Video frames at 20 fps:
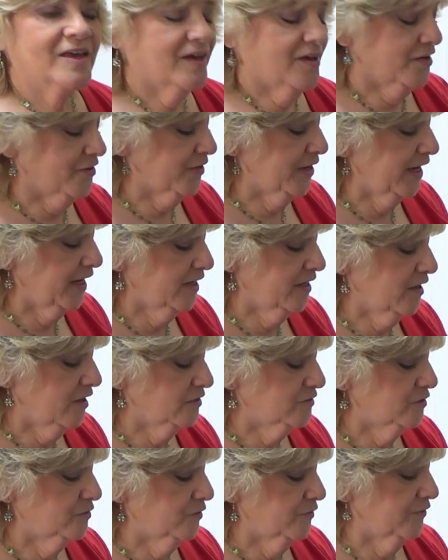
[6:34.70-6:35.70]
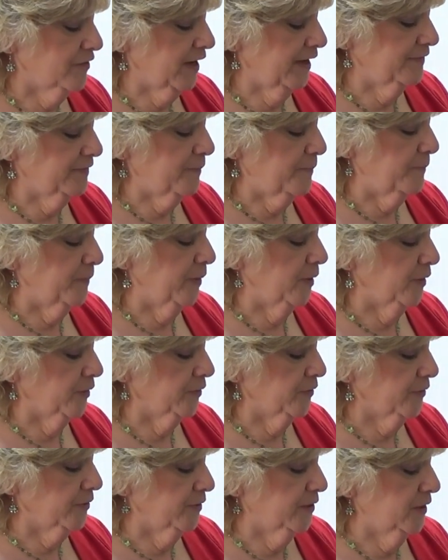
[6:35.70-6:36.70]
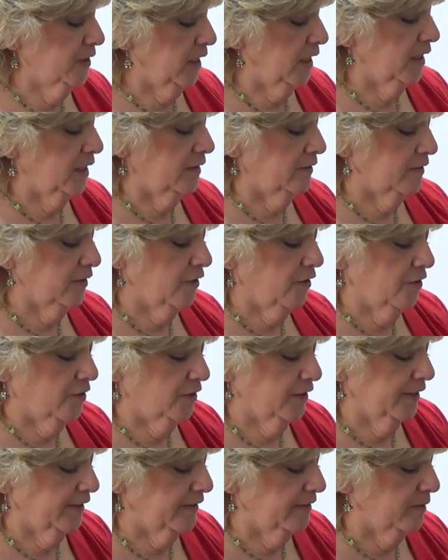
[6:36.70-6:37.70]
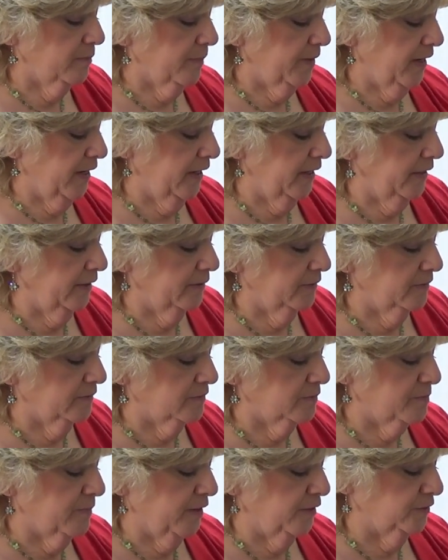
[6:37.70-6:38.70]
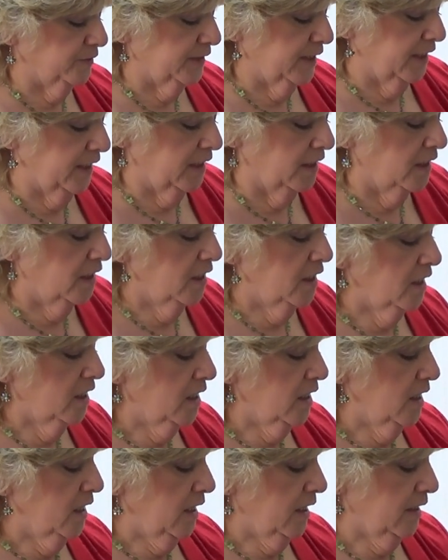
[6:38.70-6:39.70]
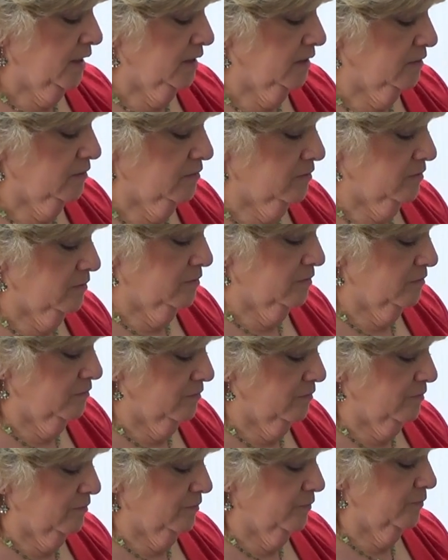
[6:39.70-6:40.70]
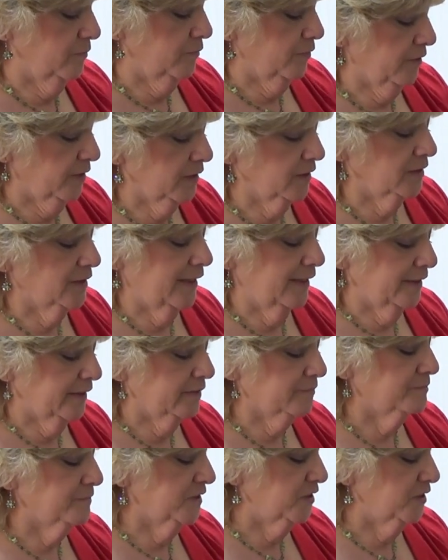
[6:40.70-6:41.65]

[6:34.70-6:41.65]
Okay, y'all, so I've got the butter and the garlic in the pan, and it's melting, and we're going to let it,